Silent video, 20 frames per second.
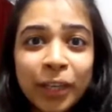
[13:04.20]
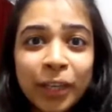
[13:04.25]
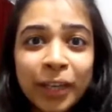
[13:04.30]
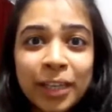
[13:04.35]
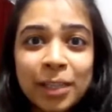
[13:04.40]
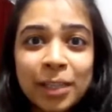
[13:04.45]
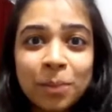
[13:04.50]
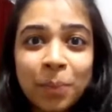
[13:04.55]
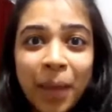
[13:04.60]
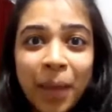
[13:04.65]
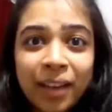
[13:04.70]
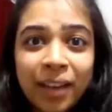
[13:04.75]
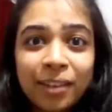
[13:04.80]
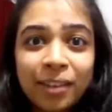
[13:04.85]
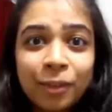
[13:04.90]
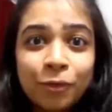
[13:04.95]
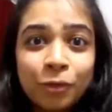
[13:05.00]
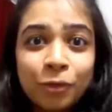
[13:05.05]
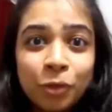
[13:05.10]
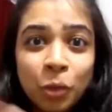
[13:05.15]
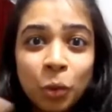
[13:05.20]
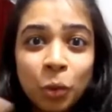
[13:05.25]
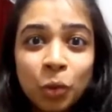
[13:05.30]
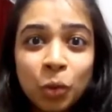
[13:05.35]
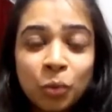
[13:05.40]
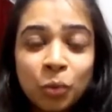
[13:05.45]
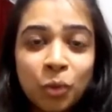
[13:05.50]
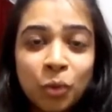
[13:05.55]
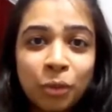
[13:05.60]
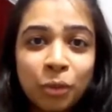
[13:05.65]
expect the
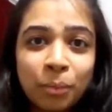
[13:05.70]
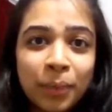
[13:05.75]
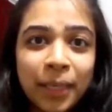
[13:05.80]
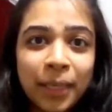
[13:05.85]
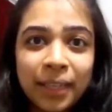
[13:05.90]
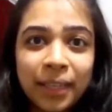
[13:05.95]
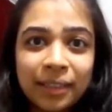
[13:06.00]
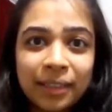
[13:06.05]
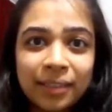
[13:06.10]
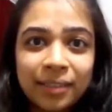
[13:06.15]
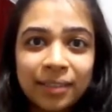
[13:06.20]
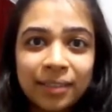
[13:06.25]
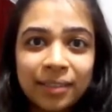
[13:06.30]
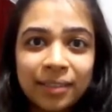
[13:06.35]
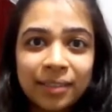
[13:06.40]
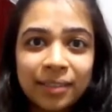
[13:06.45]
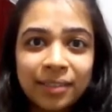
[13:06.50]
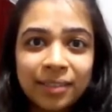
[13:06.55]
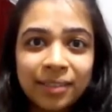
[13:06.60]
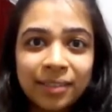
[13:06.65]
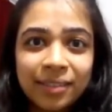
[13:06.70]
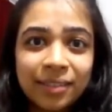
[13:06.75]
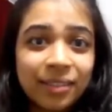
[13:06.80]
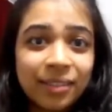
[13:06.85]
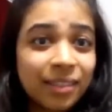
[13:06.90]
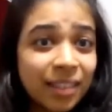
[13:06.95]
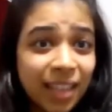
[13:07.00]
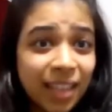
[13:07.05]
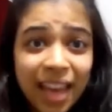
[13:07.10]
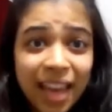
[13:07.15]
fruit would be?
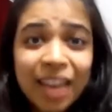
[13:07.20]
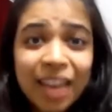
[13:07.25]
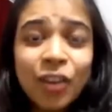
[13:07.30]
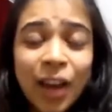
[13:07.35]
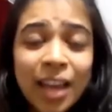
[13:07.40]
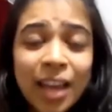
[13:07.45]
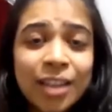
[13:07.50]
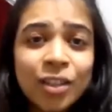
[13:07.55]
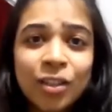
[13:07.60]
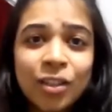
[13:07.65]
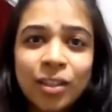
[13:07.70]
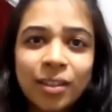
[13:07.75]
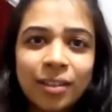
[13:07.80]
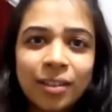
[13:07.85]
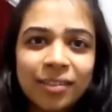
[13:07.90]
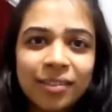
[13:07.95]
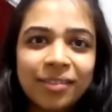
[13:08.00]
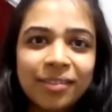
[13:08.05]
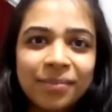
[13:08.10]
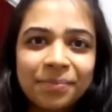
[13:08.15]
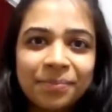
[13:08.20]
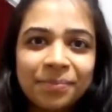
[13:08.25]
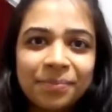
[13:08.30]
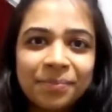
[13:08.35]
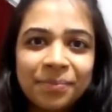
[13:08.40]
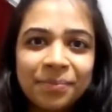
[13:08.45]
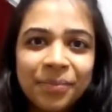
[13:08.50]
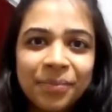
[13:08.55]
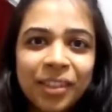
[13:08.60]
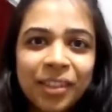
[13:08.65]
Aggression.
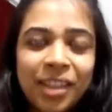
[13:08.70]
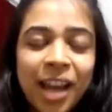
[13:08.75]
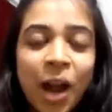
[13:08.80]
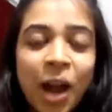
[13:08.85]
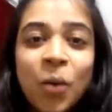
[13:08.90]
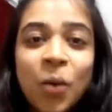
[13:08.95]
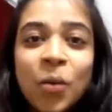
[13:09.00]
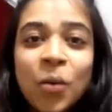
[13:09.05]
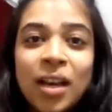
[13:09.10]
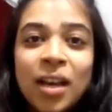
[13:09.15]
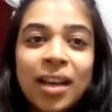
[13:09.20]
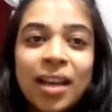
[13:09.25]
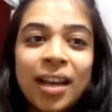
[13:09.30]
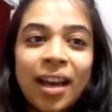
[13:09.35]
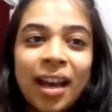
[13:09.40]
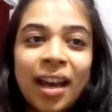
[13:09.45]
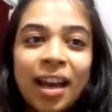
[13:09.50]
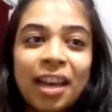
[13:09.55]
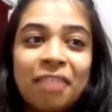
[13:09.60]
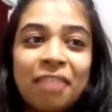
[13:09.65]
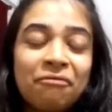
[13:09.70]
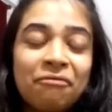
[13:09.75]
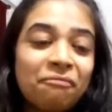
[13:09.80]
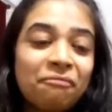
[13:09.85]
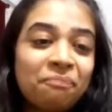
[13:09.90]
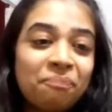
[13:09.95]
Now, if